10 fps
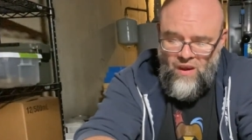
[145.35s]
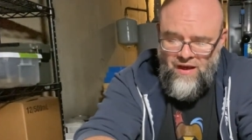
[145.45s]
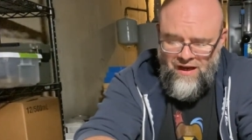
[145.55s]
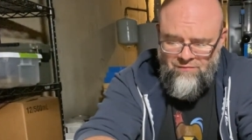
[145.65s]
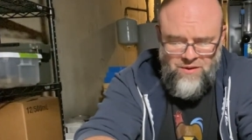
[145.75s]

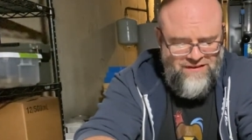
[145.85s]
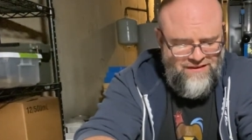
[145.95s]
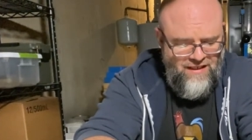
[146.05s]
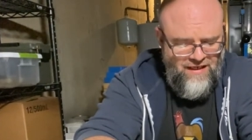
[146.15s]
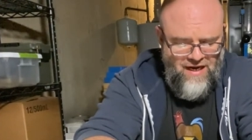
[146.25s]
and I've been
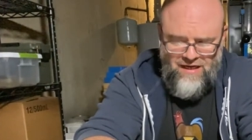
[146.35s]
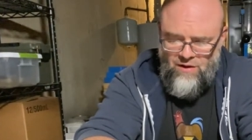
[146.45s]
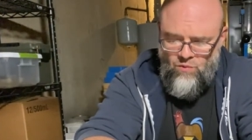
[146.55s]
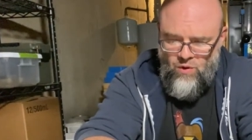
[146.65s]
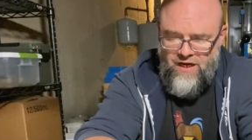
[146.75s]
sitting on
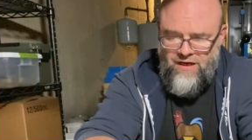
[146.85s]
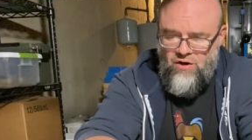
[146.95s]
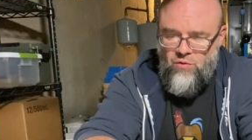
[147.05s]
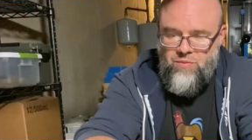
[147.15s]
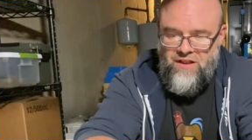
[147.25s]
it, waiting to
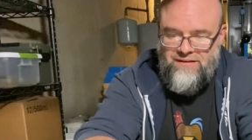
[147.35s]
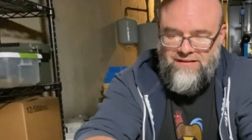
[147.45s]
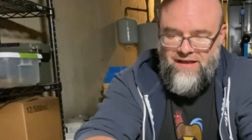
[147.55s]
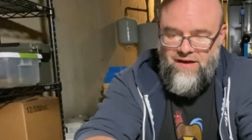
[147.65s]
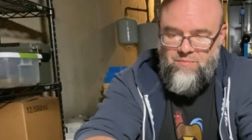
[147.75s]
open this
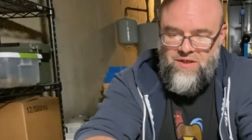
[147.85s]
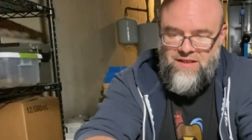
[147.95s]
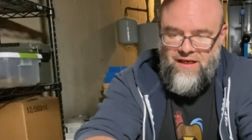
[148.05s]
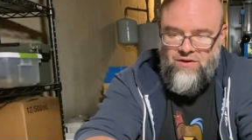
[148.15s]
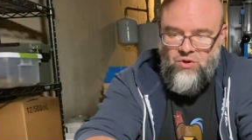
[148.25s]
thing up and
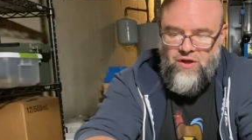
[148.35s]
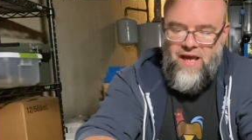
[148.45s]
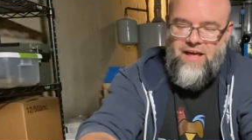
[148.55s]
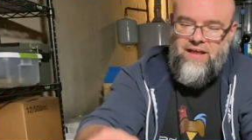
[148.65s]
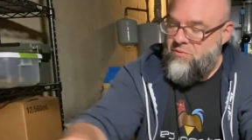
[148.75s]
take a look
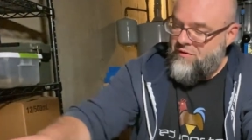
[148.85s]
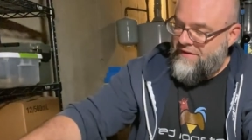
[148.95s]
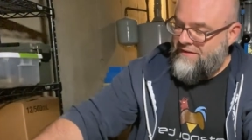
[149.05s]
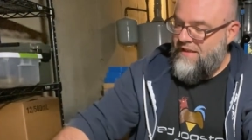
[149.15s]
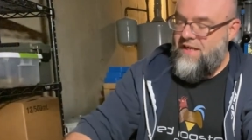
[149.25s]
at it.
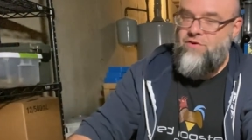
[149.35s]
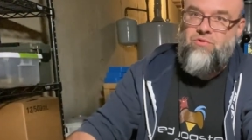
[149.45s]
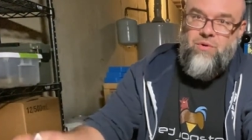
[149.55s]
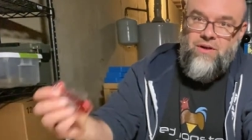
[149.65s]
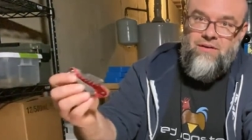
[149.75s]
Let's dig
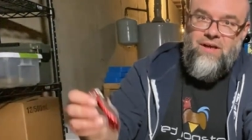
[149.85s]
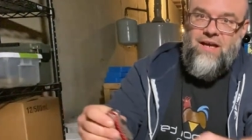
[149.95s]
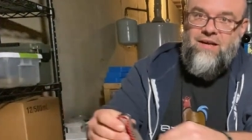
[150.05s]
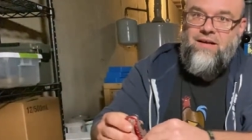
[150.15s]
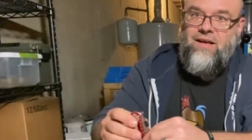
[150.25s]
into it.
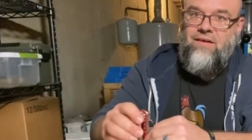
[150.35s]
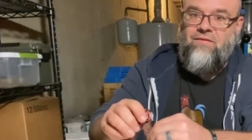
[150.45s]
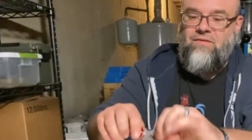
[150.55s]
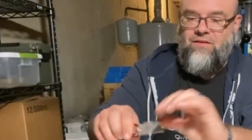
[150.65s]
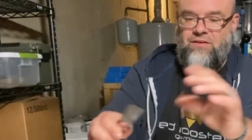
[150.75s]
Got a knife.
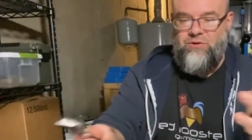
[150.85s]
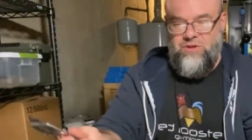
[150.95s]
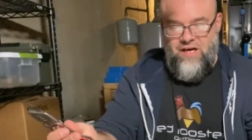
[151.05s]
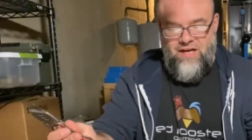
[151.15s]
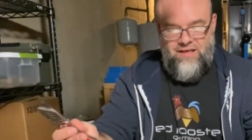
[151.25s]
Let's
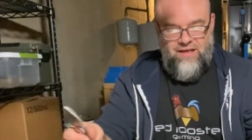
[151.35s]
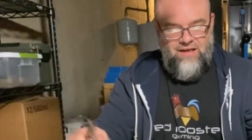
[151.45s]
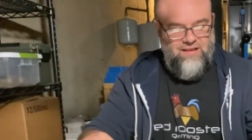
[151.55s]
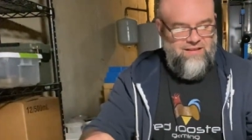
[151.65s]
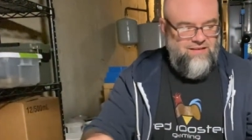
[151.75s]
try not to
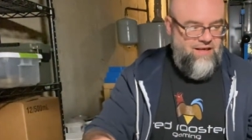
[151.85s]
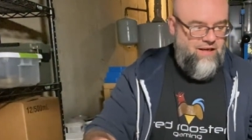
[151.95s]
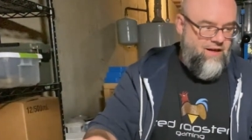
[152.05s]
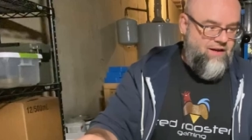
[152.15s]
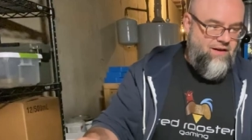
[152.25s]
cut this
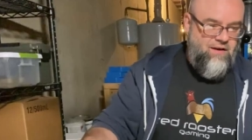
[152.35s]
thing